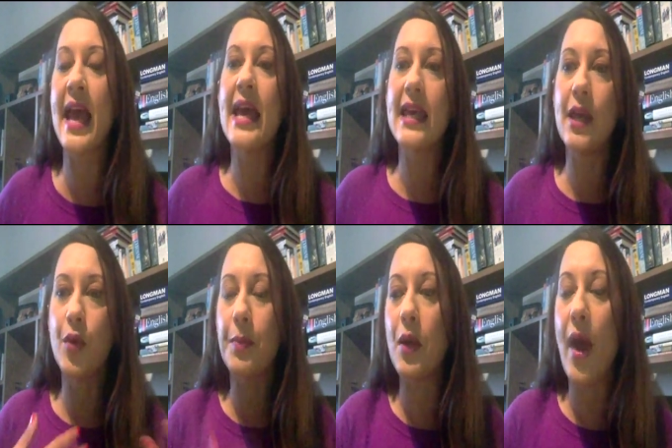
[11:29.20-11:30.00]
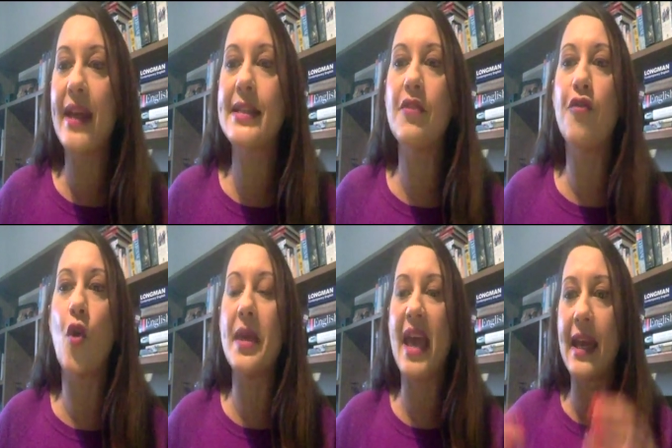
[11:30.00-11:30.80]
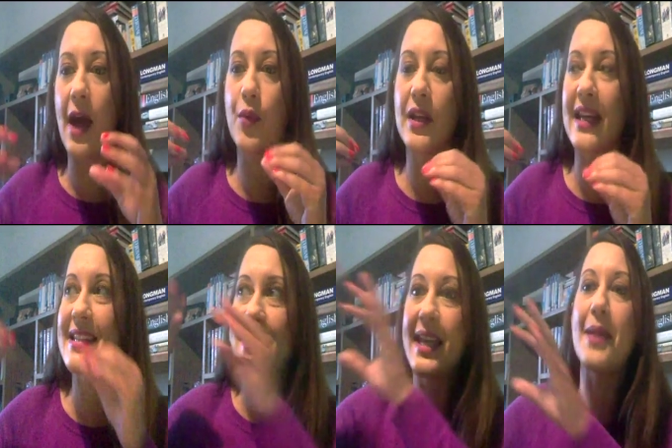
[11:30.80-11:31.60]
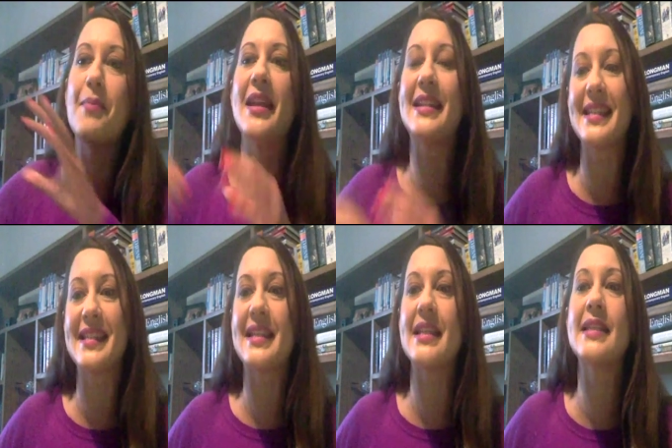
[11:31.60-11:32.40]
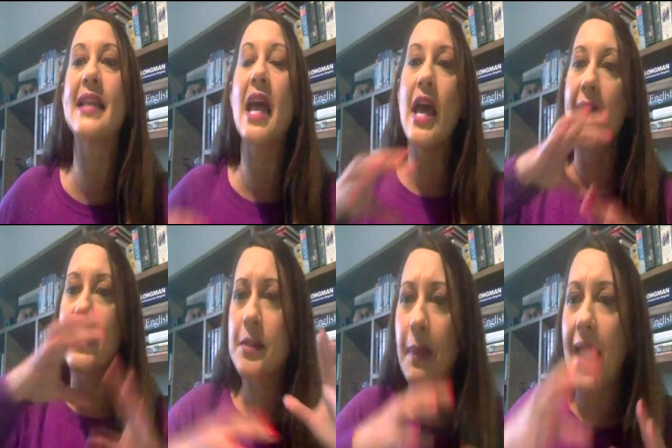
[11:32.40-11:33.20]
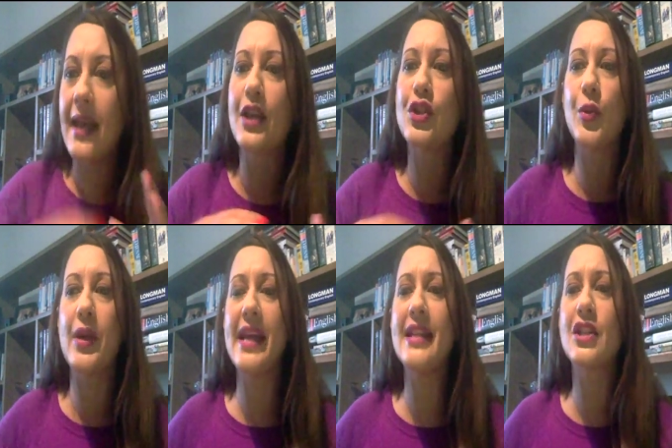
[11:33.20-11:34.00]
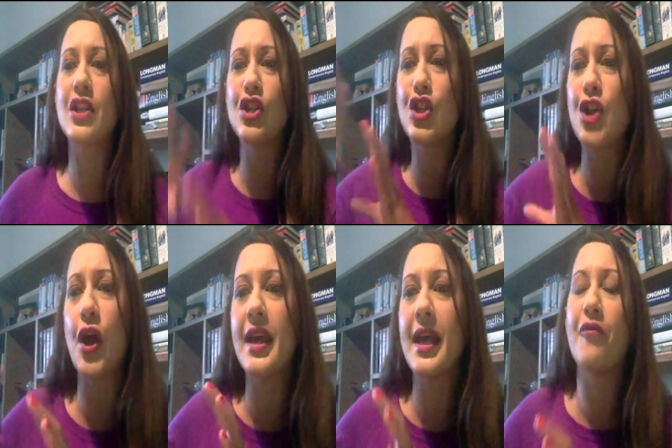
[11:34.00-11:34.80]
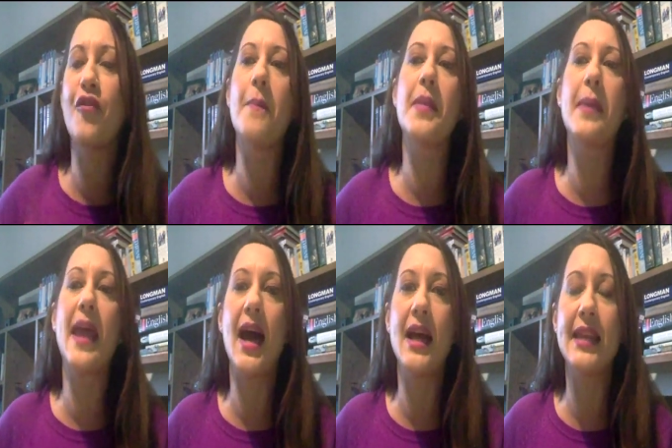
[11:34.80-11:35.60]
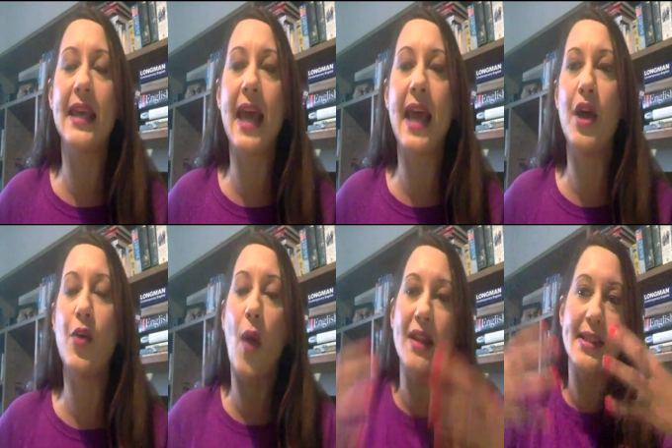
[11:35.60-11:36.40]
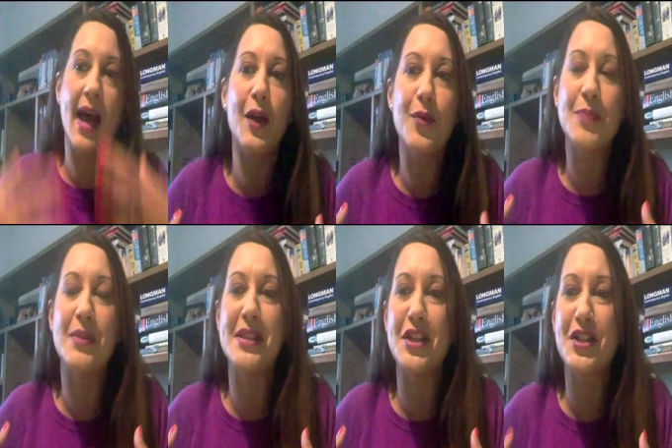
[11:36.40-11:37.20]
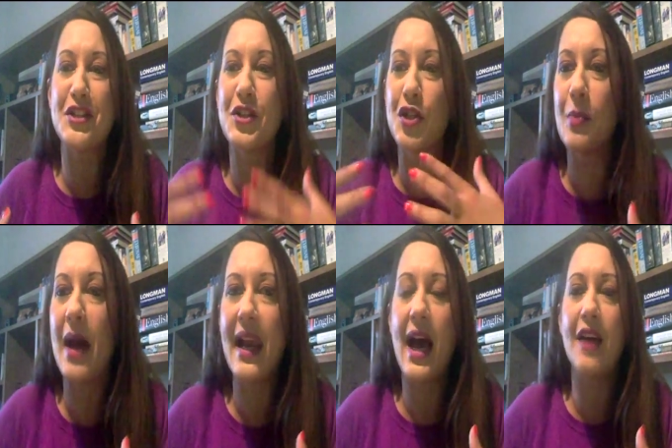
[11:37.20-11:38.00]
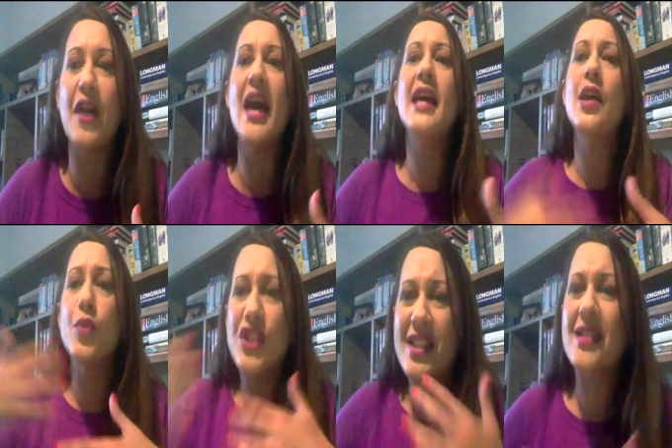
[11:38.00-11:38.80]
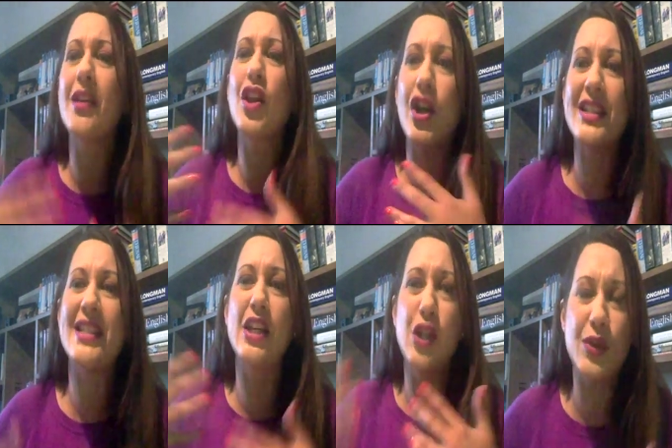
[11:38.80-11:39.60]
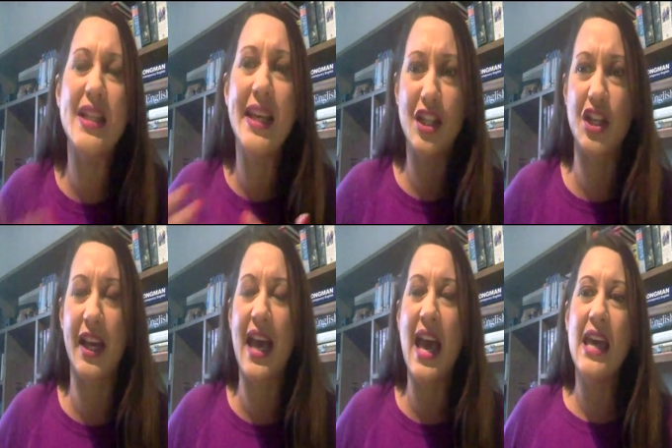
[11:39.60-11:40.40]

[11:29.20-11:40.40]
He would be waiting for me, and I would see him in the distance, explaining to an intern, showing him from the, behind the camera. And once I was positioned to do my live, he still continued teaching.